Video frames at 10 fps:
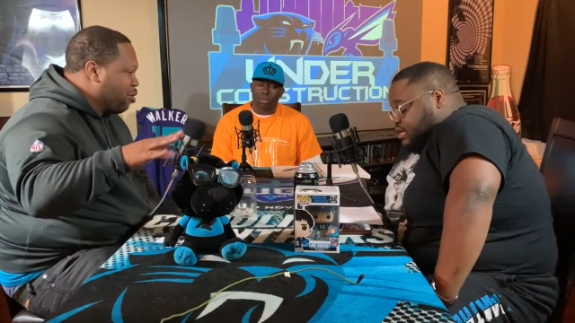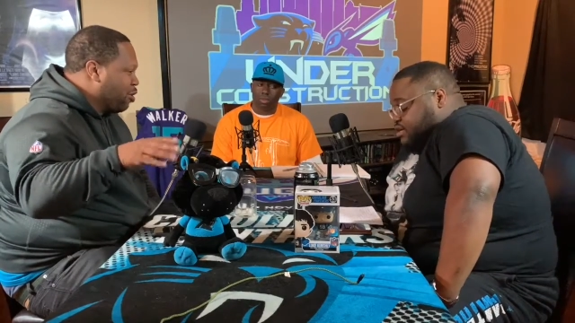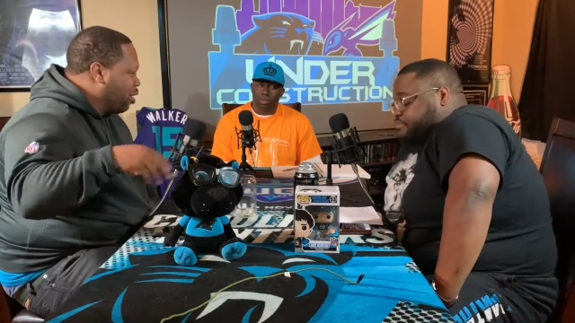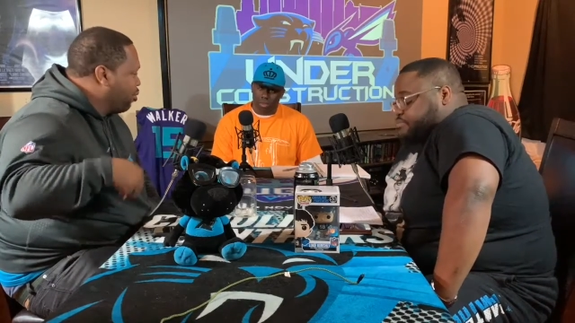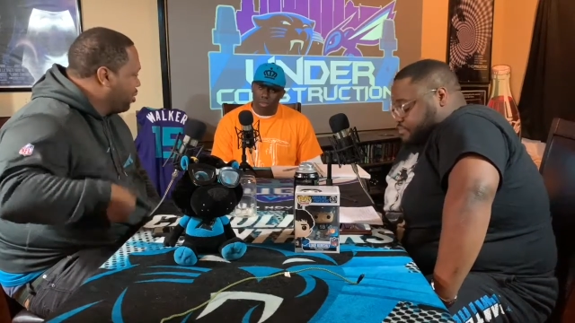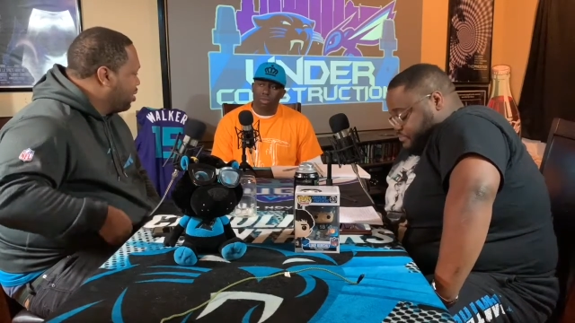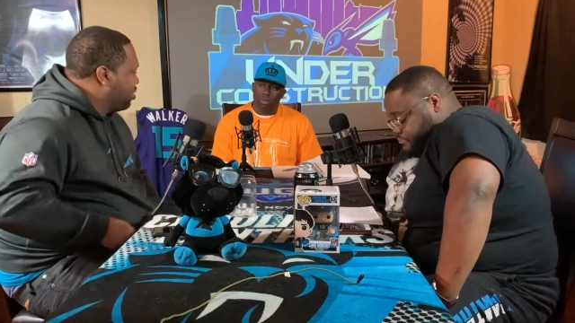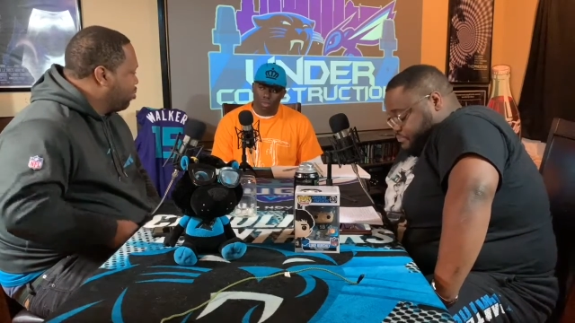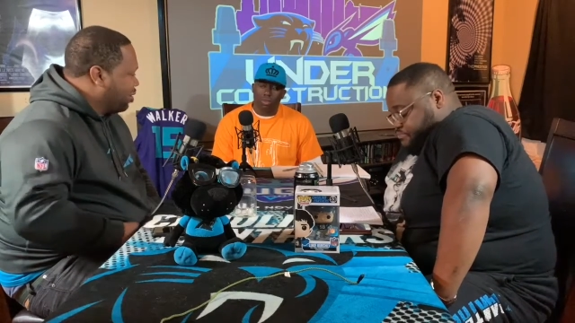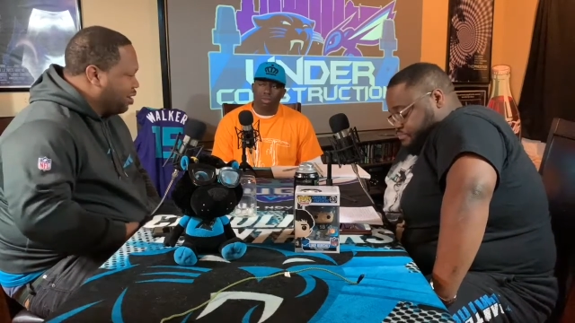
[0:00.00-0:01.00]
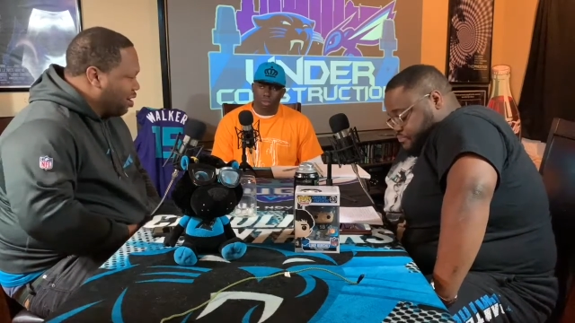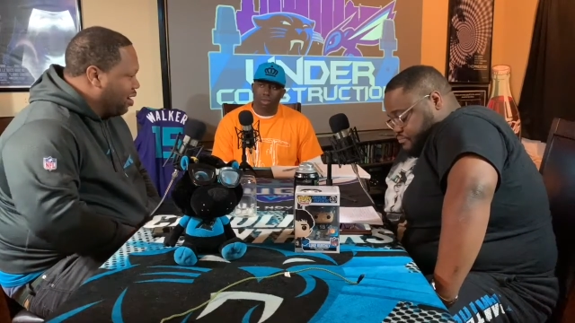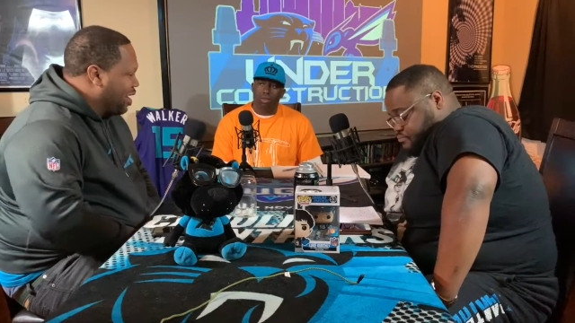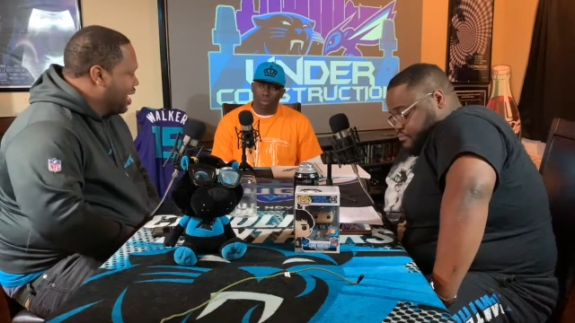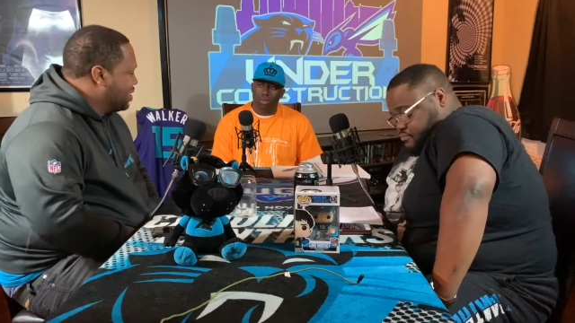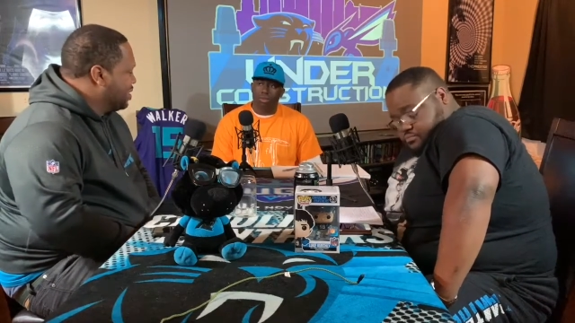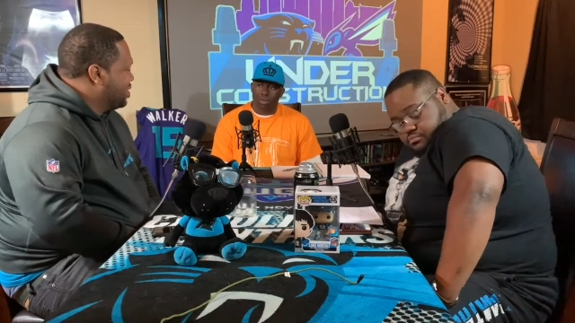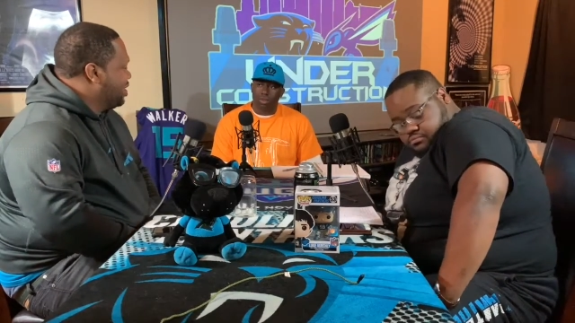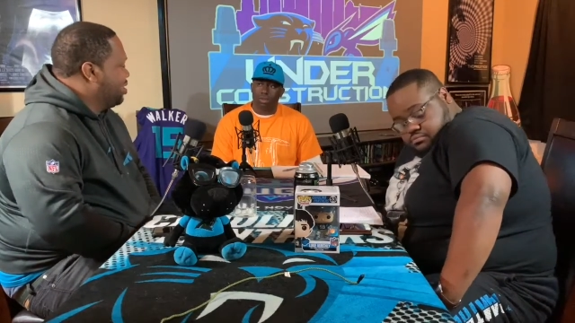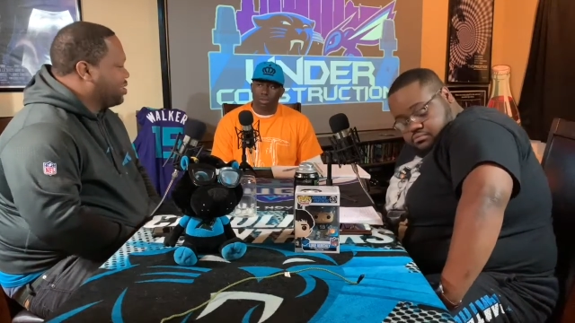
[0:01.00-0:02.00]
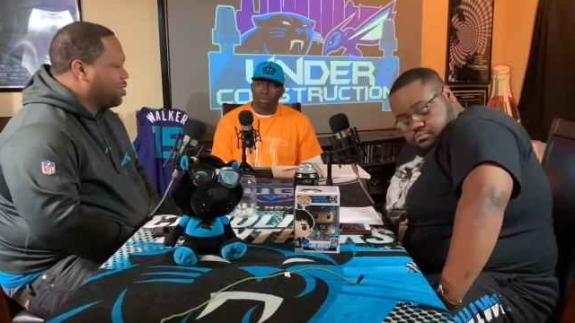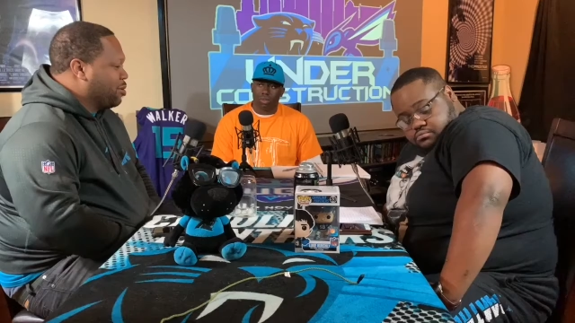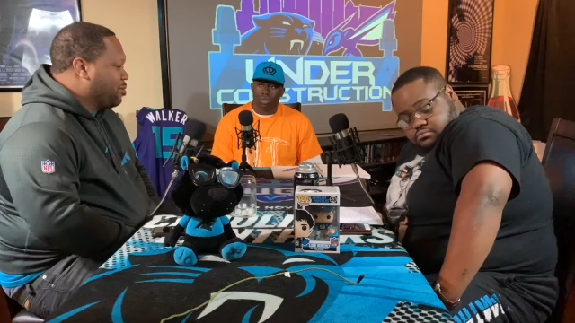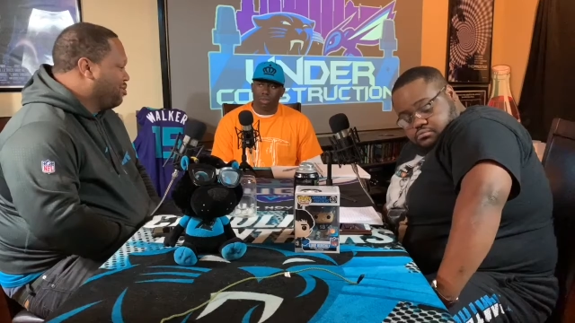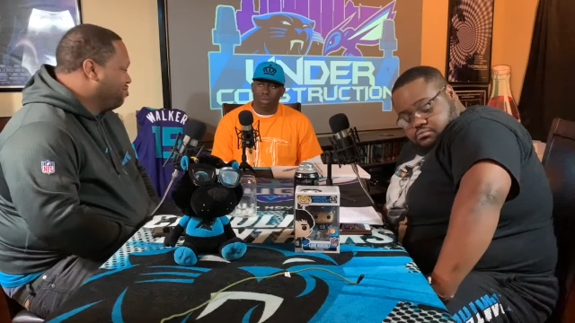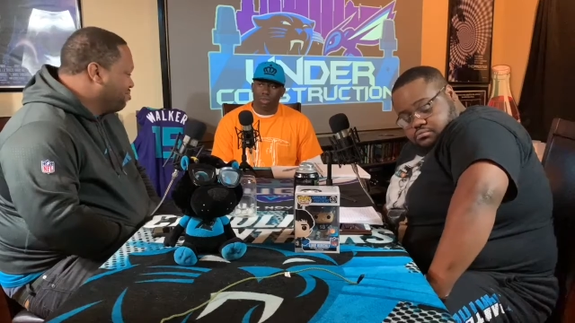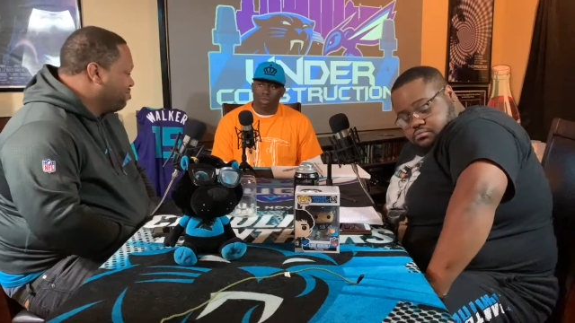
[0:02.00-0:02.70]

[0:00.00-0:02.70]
Speaker 1: yeah. going on with the with the young guys this year, so